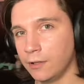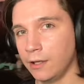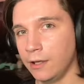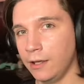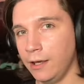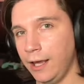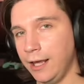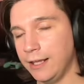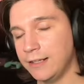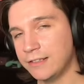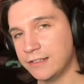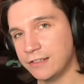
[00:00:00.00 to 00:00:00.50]

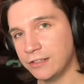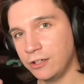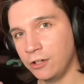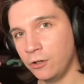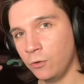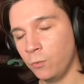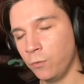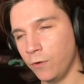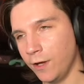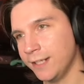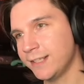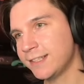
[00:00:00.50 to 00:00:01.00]
And sir,
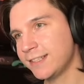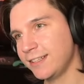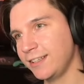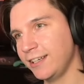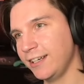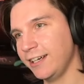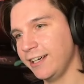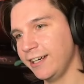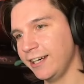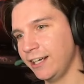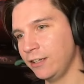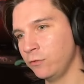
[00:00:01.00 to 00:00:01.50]
what's
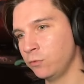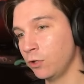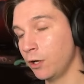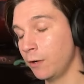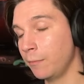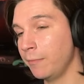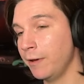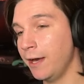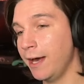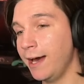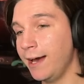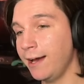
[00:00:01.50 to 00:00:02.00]
good? We're
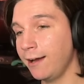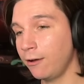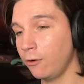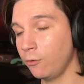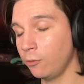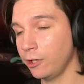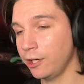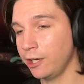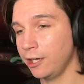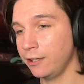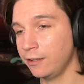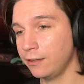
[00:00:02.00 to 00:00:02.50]
back
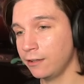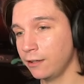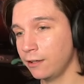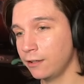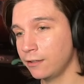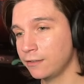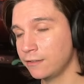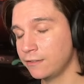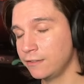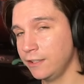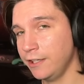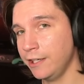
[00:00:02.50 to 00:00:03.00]
with
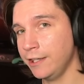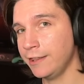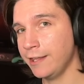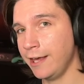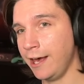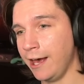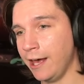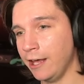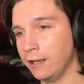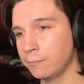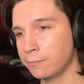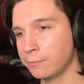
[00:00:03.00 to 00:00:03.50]
See
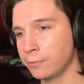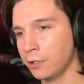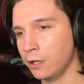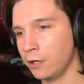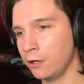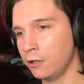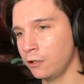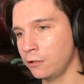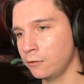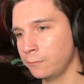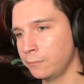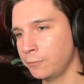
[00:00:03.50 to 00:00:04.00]
That,
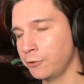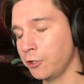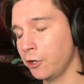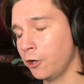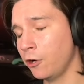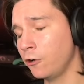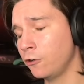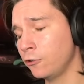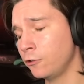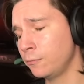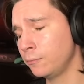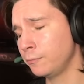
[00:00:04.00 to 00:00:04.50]
your
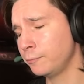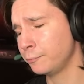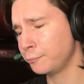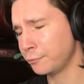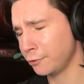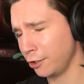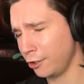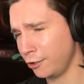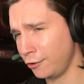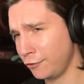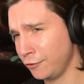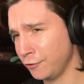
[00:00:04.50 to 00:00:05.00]

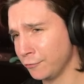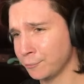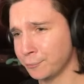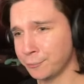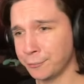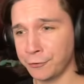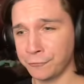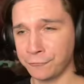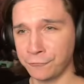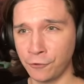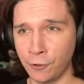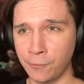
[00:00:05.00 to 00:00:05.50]

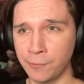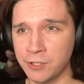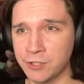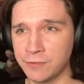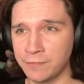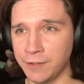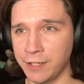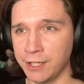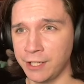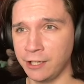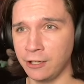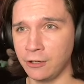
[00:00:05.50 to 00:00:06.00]
performance
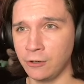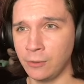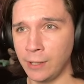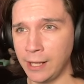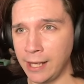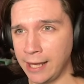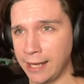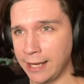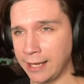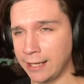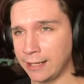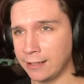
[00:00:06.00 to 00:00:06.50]
video
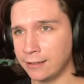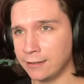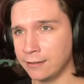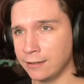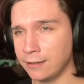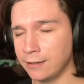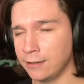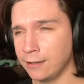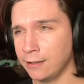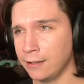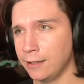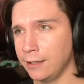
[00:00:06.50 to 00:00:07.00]
and
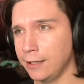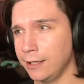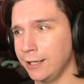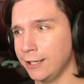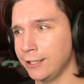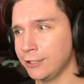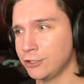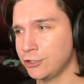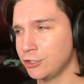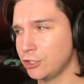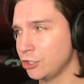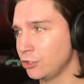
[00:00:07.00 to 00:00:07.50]

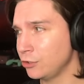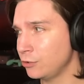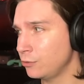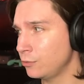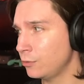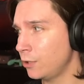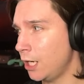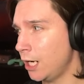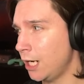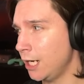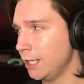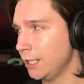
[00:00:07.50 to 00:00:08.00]
issue
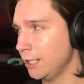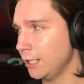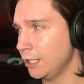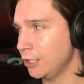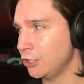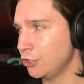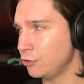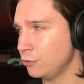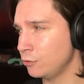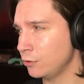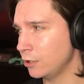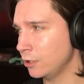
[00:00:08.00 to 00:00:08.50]

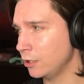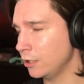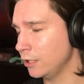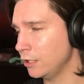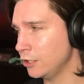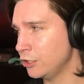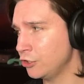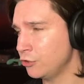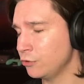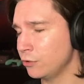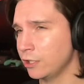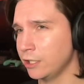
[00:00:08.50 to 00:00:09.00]

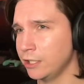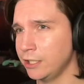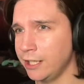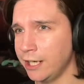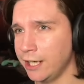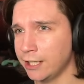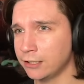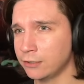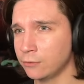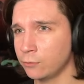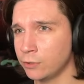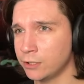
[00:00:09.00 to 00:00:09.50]

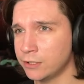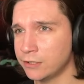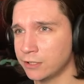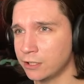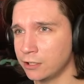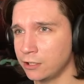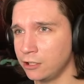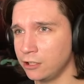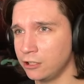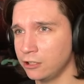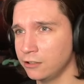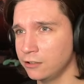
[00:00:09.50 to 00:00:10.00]
connect, what's it
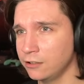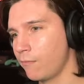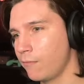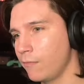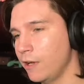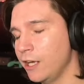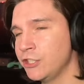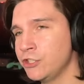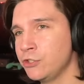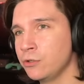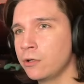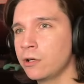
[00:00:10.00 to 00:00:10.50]
called?
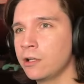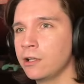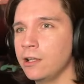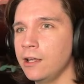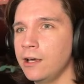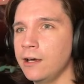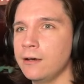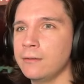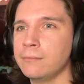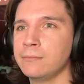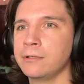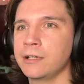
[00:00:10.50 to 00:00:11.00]
Issue
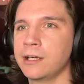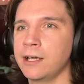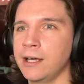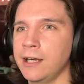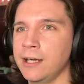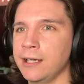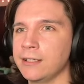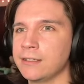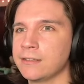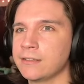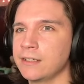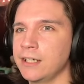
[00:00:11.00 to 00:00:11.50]
club,
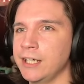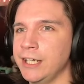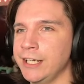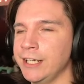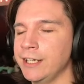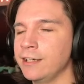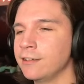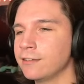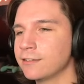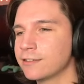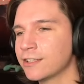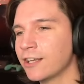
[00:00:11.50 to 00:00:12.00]
guys.
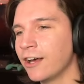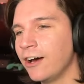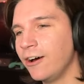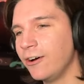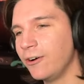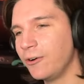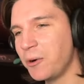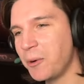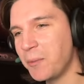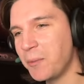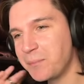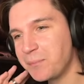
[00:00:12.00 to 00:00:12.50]
So
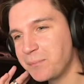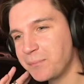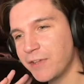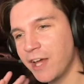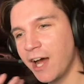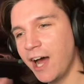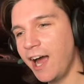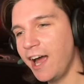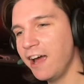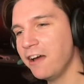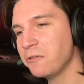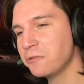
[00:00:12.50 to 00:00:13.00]

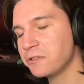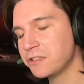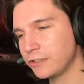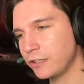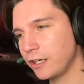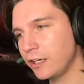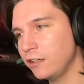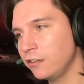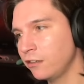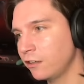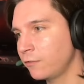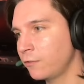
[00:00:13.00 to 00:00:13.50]
I was
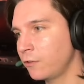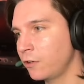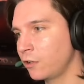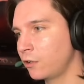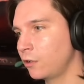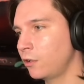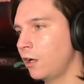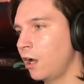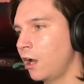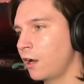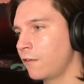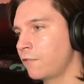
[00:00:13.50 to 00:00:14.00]
trying to look for a
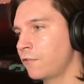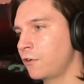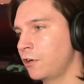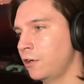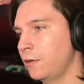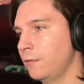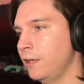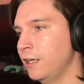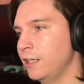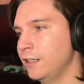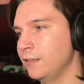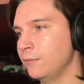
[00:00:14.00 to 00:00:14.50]

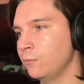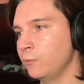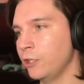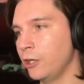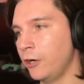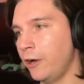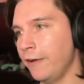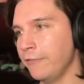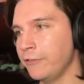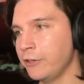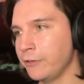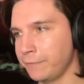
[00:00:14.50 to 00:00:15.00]
choreographer. We don't
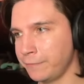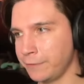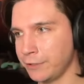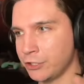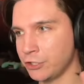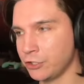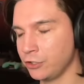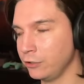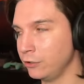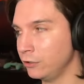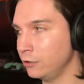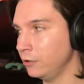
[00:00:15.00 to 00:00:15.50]
have an
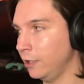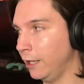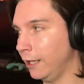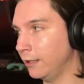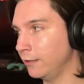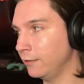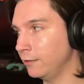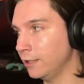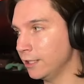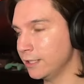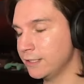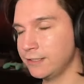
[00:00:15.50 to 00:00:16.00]
official like
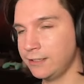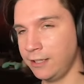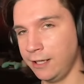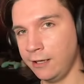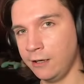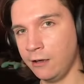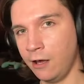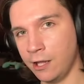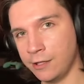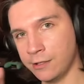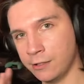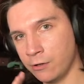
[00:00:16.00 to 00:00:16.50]
listing
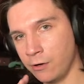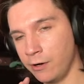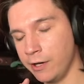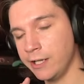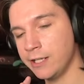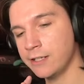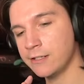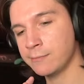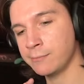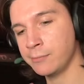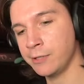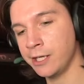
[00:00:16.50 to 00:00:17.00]
on
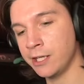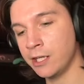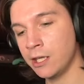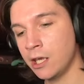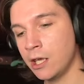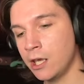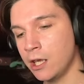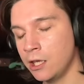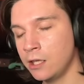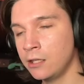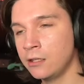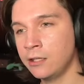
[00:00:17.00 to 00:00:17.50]
credits, but
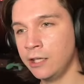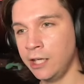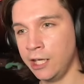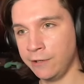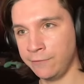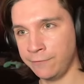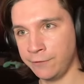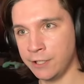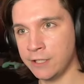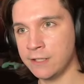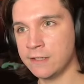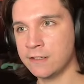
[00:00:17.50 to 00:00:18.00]
if
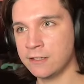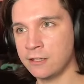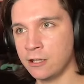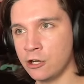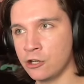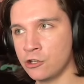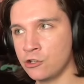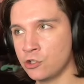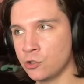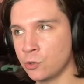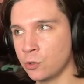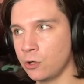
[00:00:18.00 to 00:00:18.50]
it's their
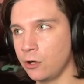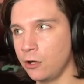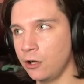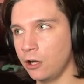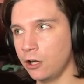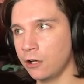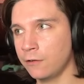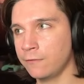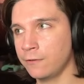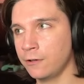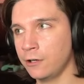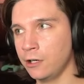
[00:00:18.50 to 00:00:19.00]
usual
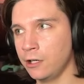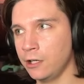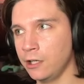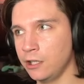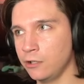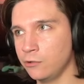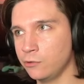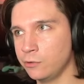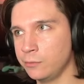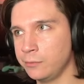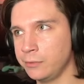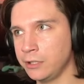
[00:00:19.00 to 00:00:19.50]
choreographer, it
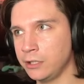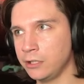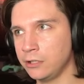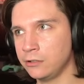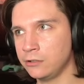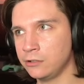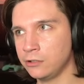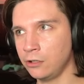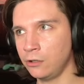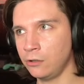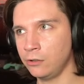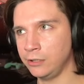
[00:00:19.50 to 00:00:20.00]
would be
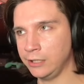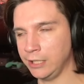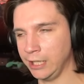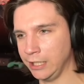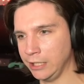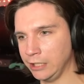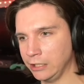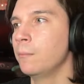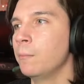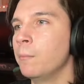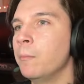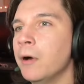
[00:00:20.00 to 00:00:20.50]
Joe
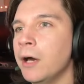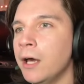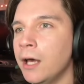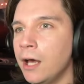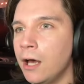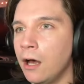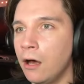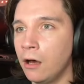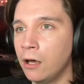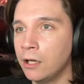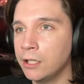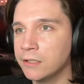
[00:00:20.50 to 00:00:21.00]
Nain. But
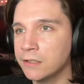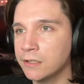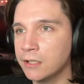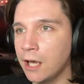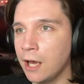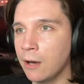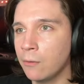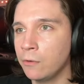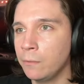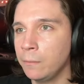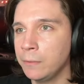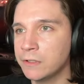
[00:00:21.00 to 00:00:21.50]
honestly, I
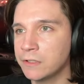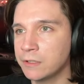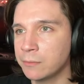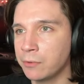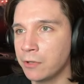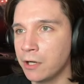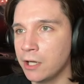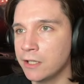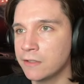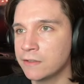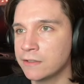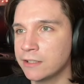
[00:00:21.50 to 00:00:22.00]
wouldn't be
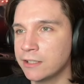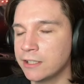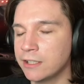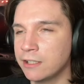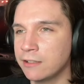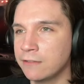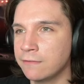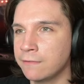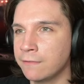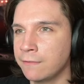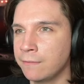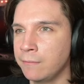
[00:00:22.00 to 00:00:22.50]
surprised
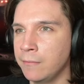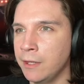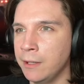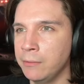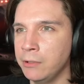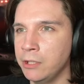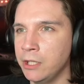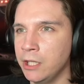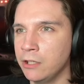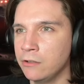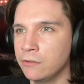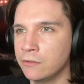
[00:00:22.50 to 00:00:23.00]
if maybe
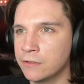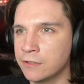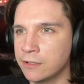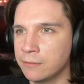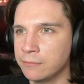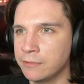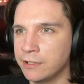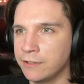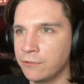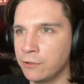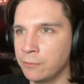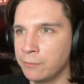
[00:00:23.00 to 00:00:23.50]
they use some
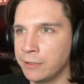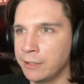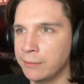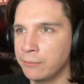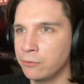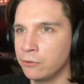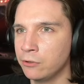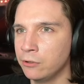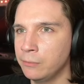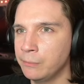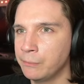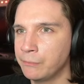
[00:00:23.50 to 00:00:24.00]
different
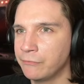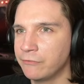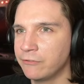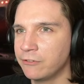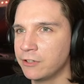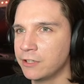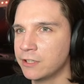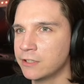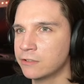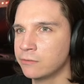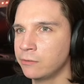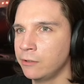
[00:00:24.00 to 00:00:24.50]
people for
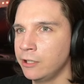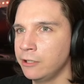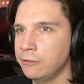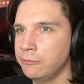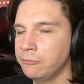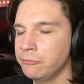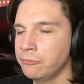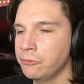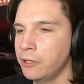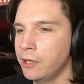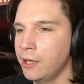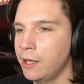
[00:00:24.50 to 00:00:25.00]
this one.
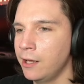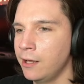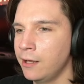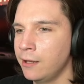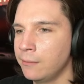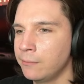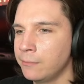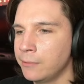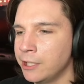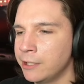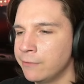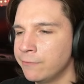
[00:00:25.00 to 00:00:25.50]

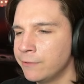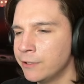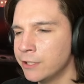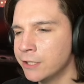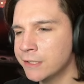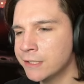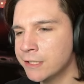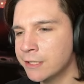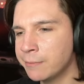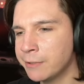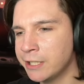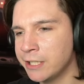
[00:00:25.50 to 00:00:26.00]
It
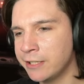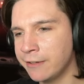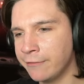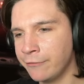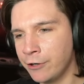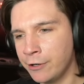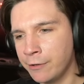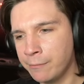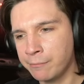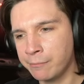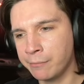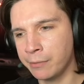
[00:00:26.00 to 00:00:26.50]
feels a bit
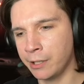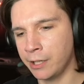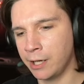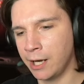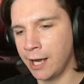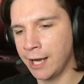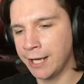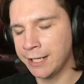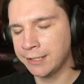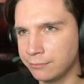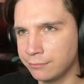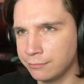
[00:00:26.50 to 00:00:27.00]
different, but
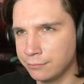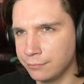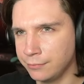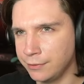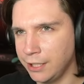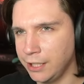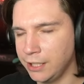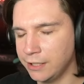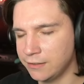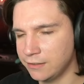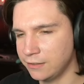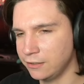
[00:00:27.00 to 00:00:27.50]
I
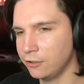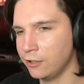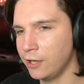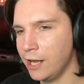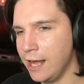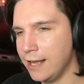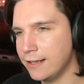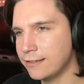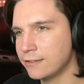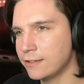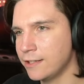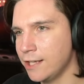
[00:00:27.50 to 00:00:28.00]
think it still
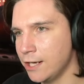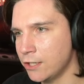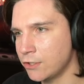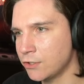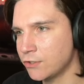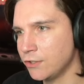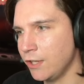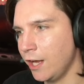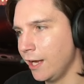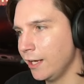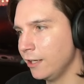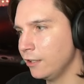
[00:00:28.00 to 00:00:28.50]
has their
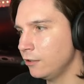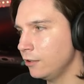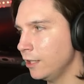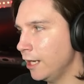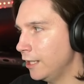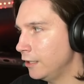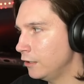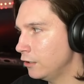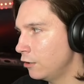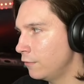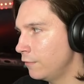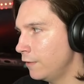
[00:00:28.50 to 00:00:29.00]
style
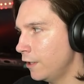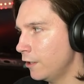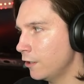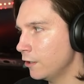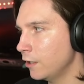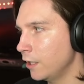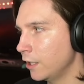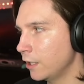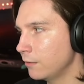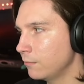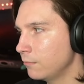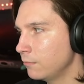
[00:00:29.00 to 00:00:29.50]
and they're very
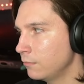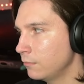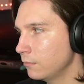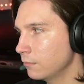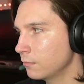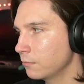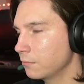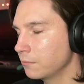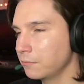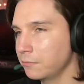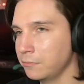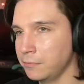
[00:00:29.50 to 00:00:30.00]
like
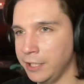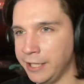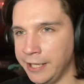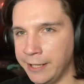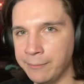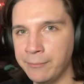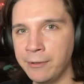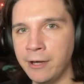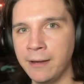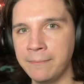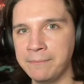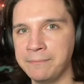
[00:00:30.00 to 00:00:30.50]

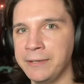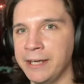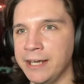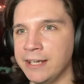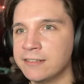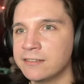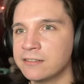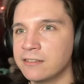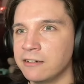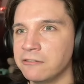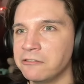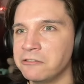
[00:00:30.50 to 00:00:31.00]
hip hop
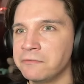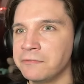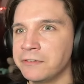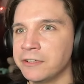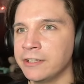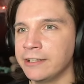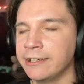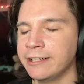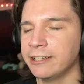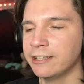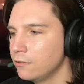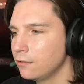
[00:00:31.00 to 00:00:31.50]
based, I would feel
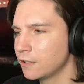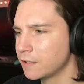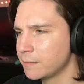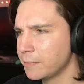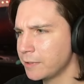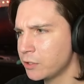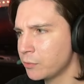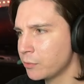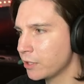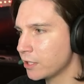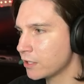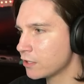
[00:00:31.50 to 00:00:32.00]
like,
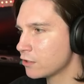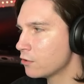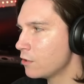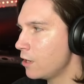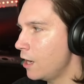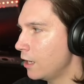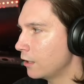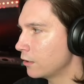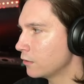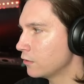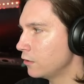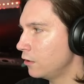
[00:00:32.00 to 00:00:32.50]
especially with this
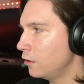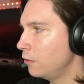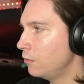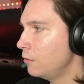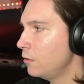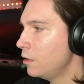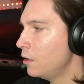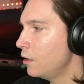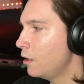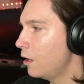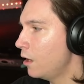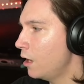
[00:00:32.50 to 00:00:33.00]
track. So
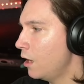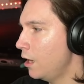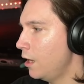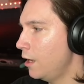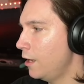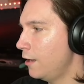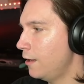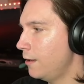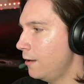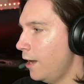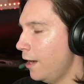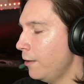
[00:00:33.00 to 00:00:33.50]

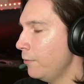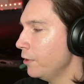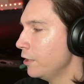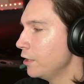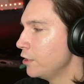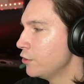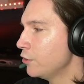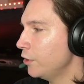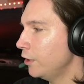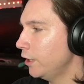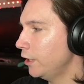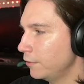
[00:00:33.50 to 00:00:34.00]
I really
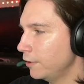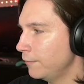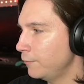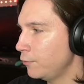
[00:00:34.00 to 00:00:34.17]
enjoyed it.